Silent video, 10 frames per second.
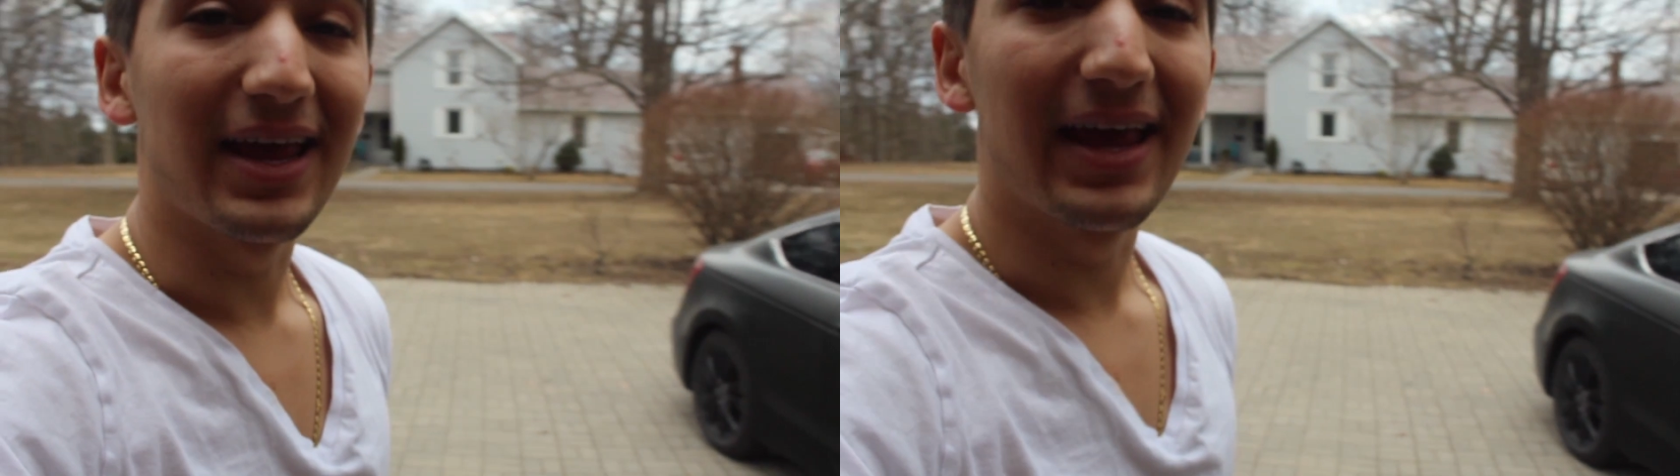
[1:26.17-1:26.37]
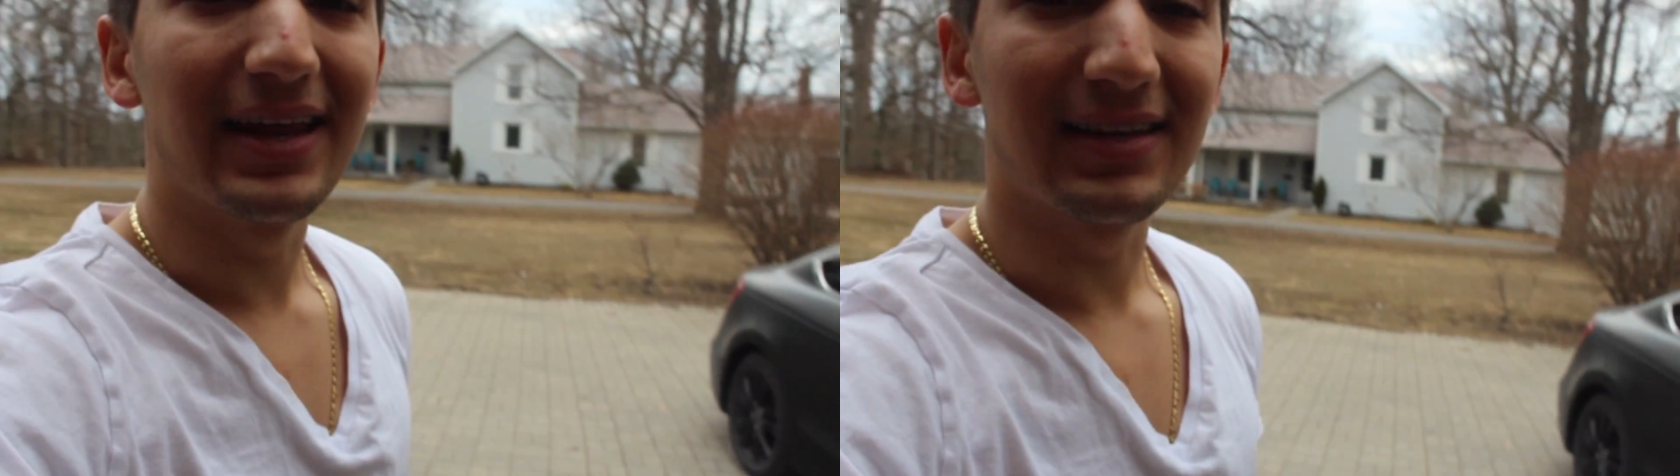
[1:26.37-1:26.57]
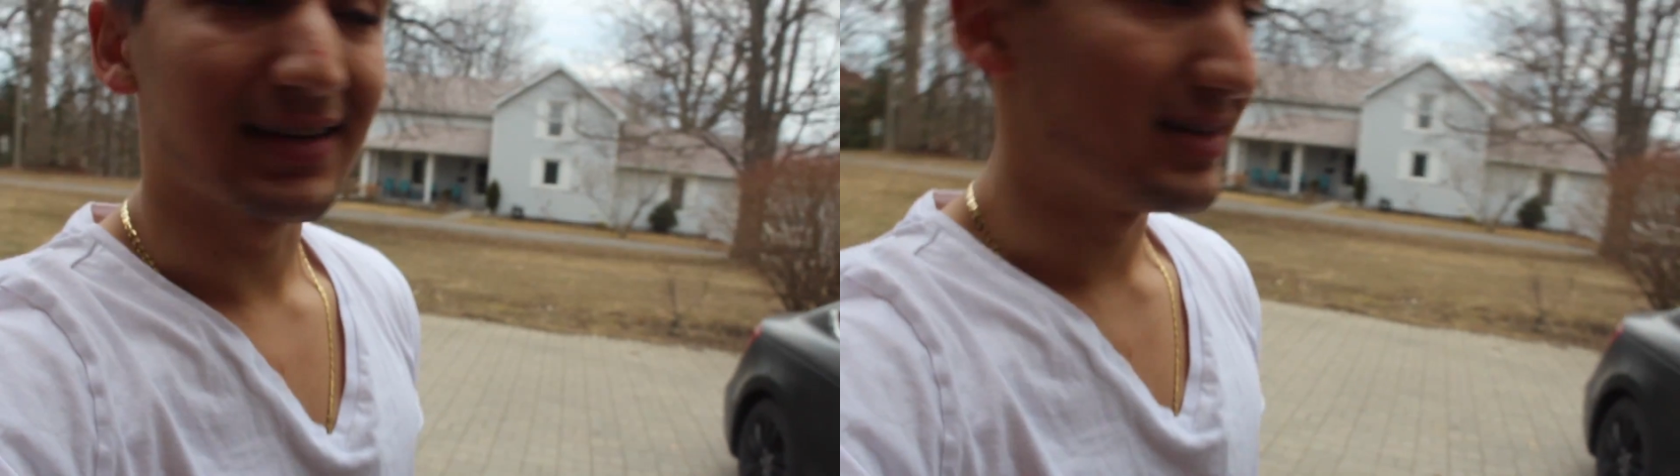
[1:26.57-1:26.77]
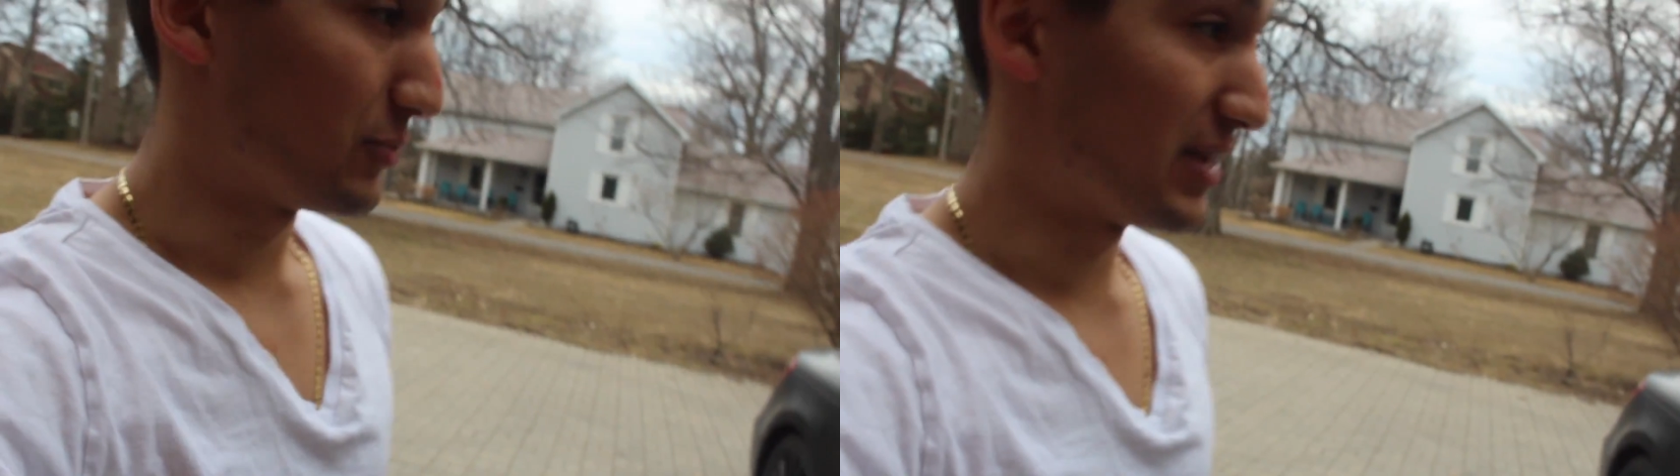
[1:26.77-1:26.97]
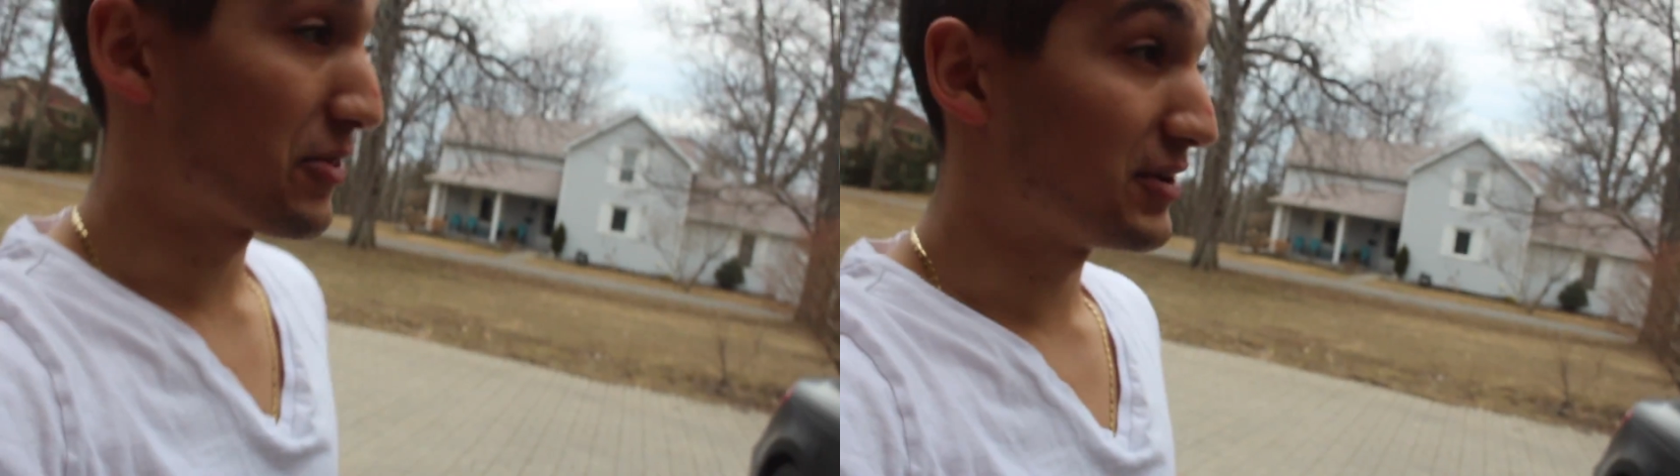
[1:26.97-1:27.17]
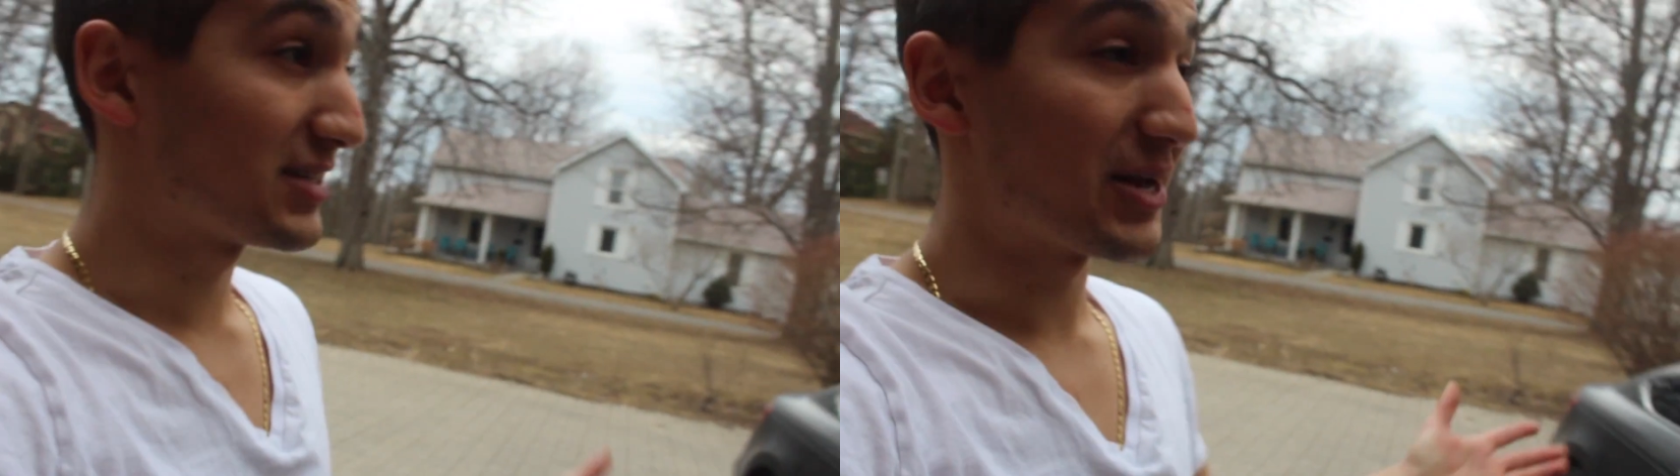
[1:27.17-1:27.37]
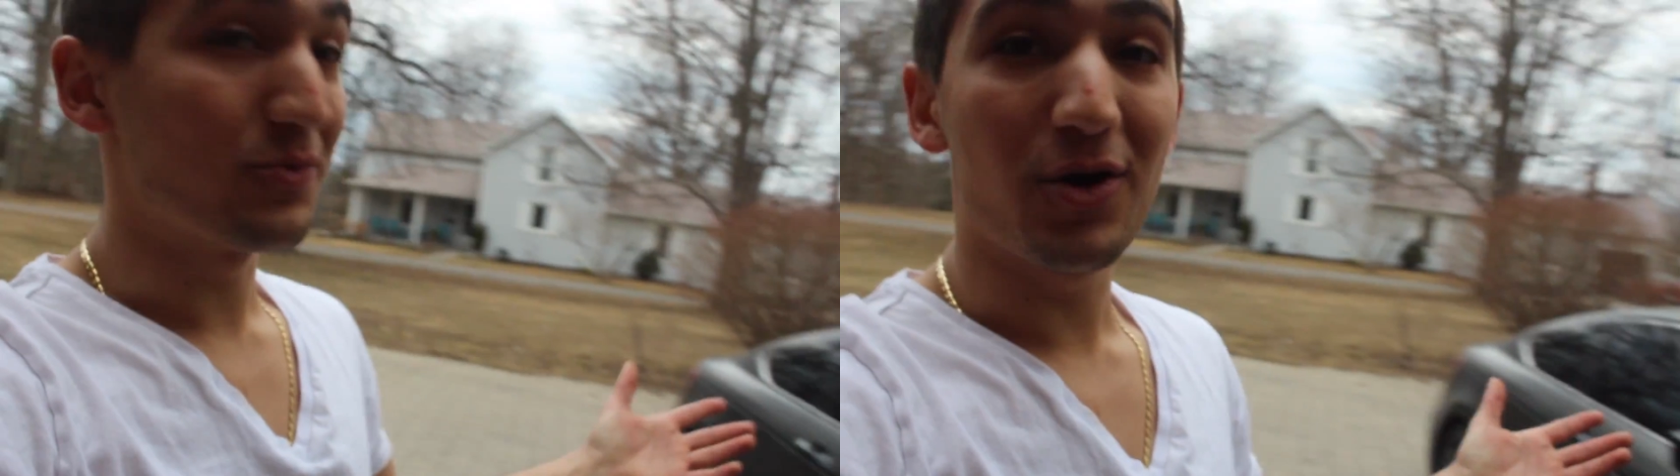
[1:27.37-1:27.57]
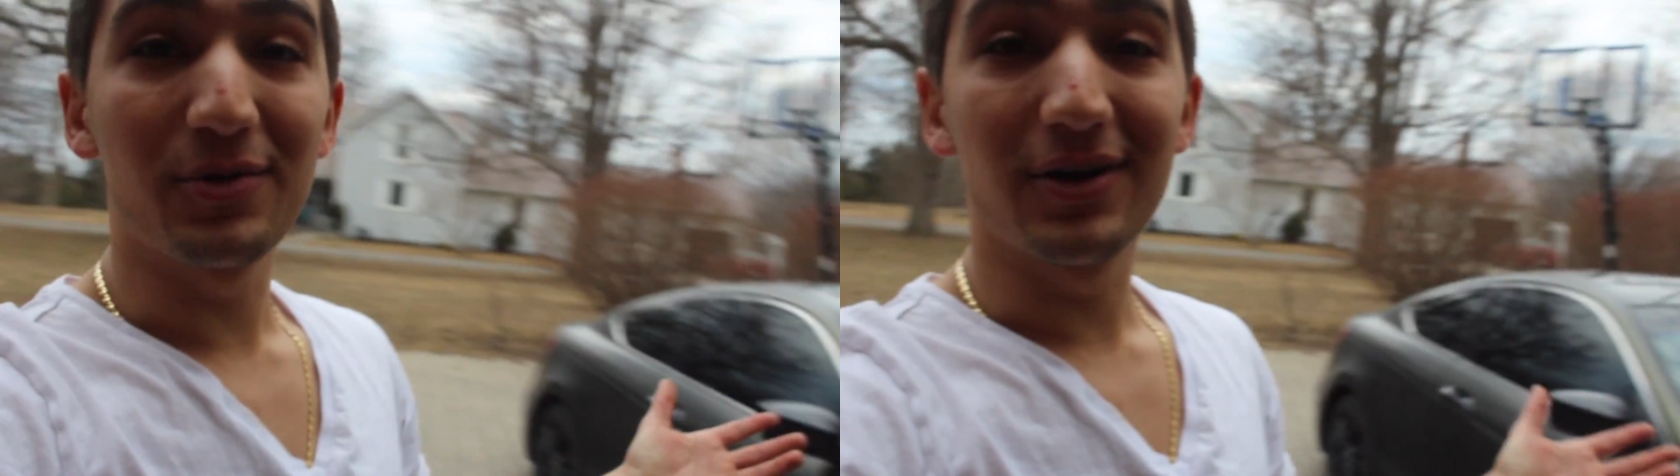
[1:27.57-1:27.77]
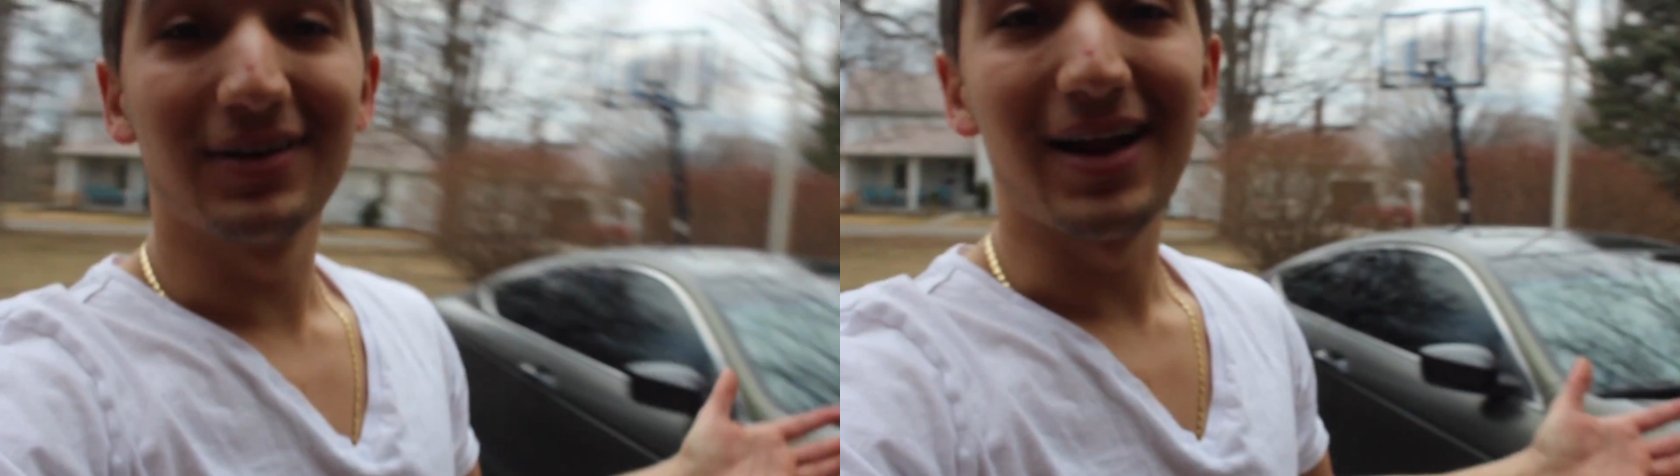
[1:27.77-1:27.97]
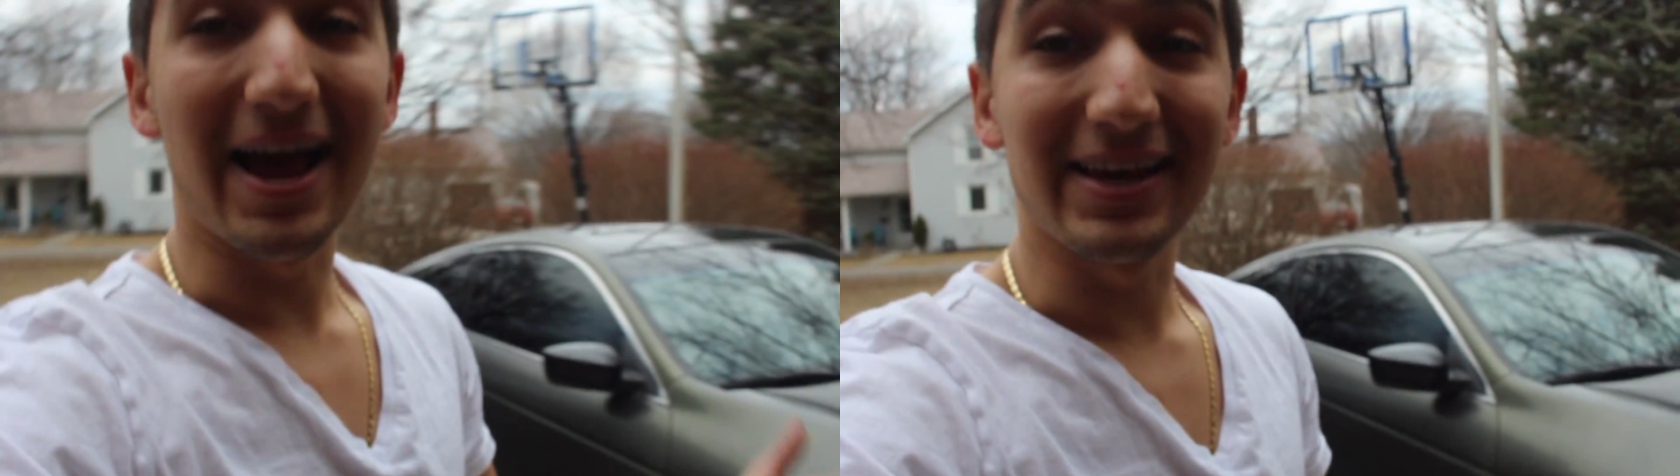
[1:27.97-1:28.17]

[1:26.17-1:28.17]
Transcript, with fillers: and well, now that it's getting warmer,